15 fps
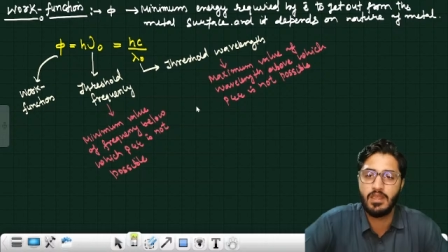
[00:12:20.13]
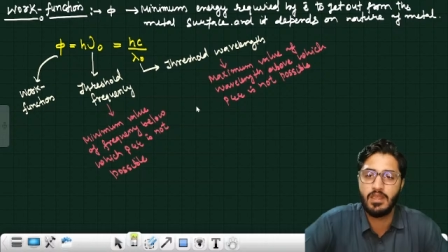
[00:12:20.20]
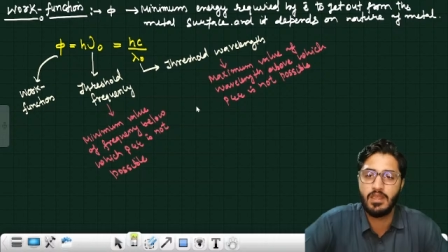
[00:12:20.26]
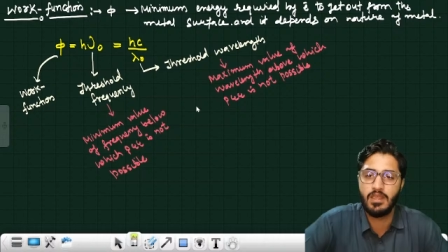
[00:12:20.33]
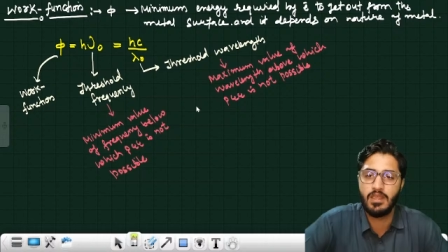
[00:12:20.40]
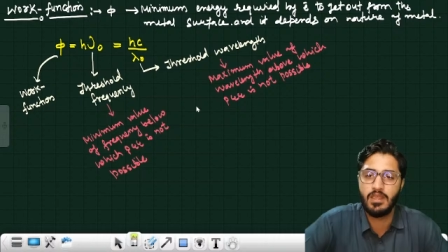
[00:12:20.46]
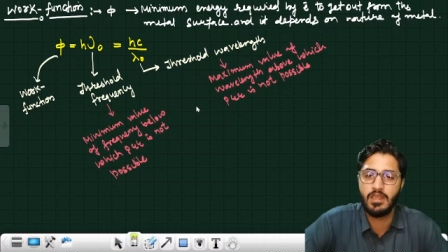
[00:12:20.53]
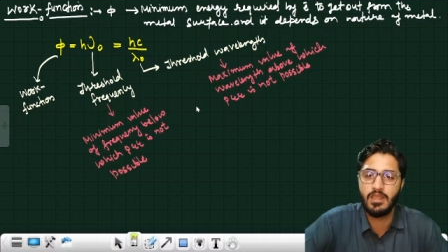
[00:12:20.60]

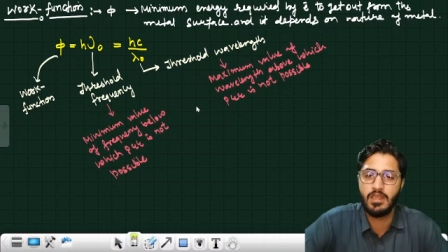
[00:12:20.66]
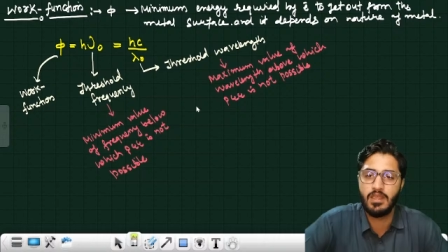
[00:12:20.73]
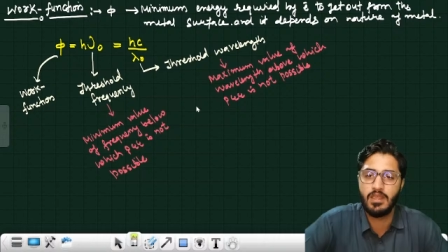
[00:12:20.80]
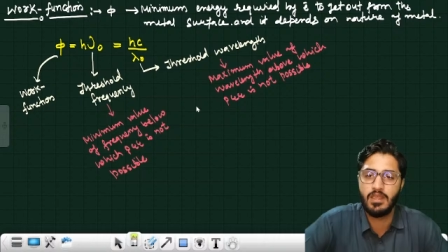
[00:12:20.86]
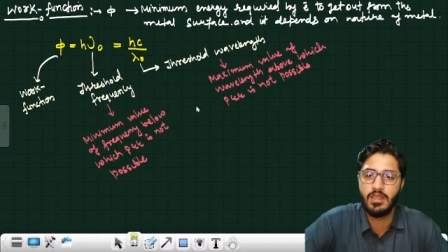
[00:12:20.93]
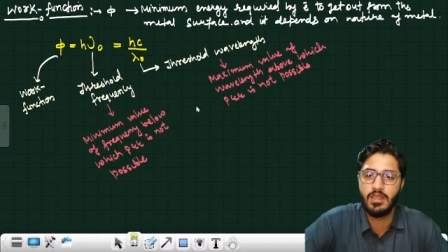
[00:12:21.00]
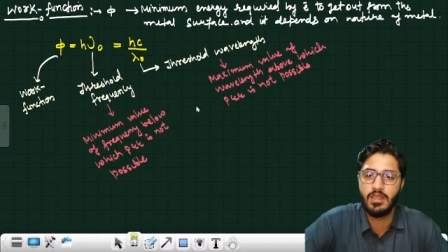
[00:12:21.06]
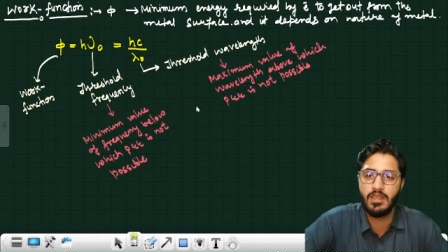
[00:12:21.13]
For this one,
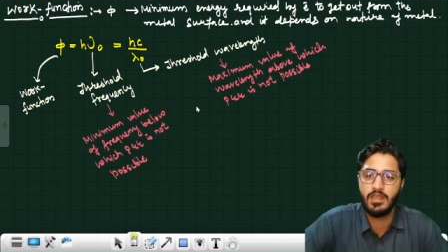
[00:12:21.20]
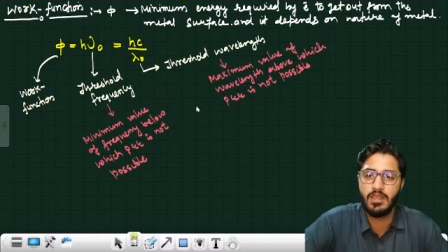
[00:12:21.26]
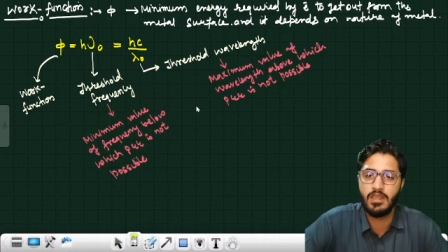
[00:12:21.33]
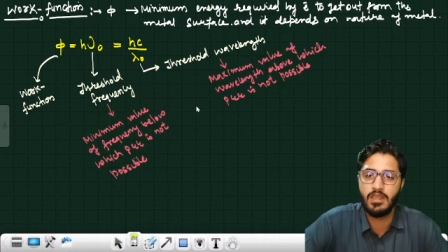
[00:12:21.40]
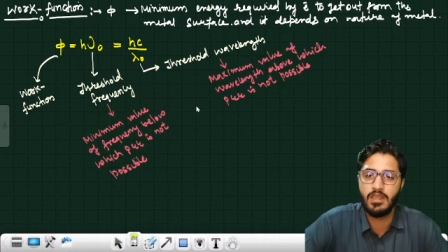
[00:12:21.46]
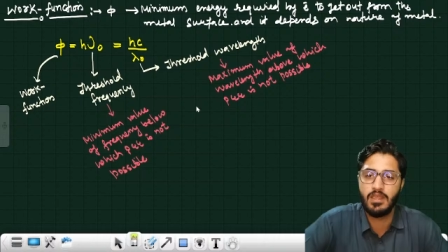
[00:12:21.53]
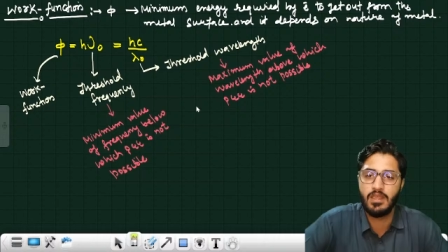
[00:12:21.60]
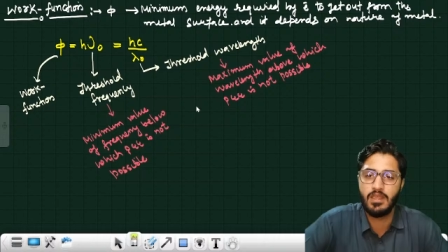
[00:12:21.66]

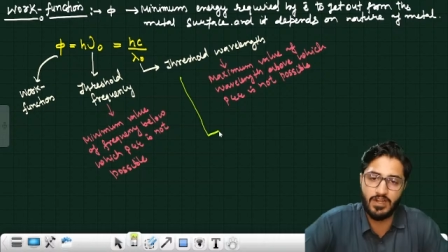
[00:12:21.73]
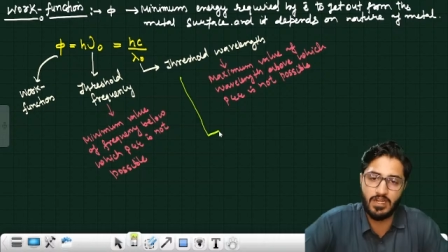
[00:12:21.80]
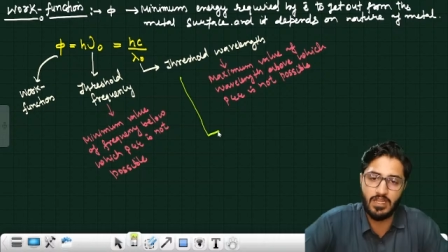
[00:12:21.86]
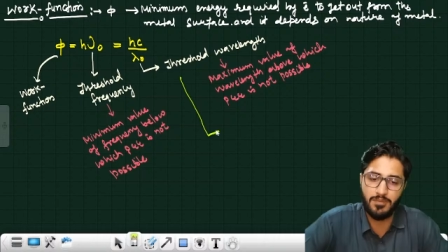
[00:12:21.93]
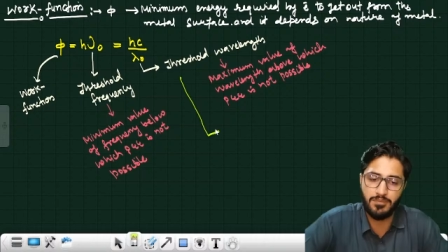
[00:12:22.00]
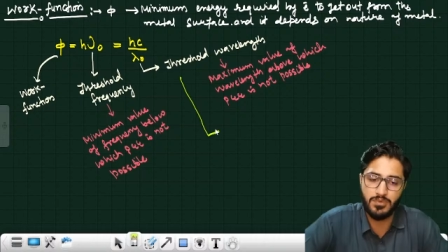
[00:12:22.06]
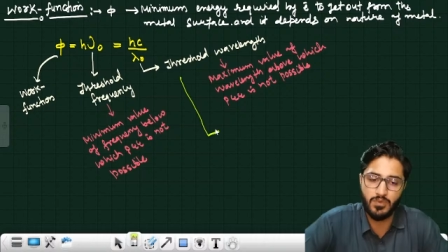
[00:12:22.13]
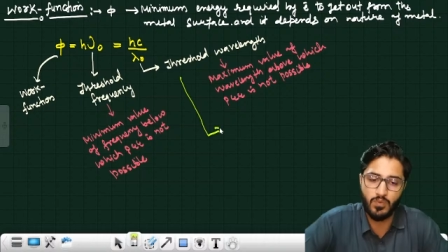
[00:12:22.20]
different
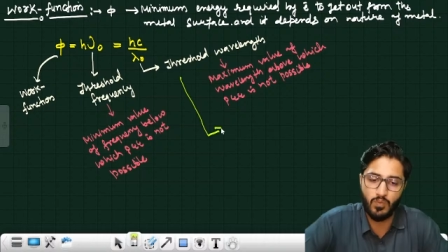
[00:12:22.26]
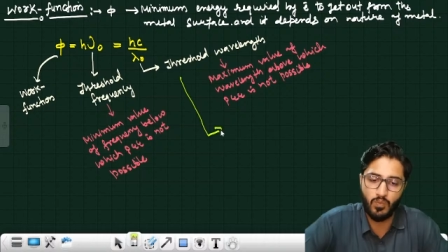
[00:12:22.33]
names.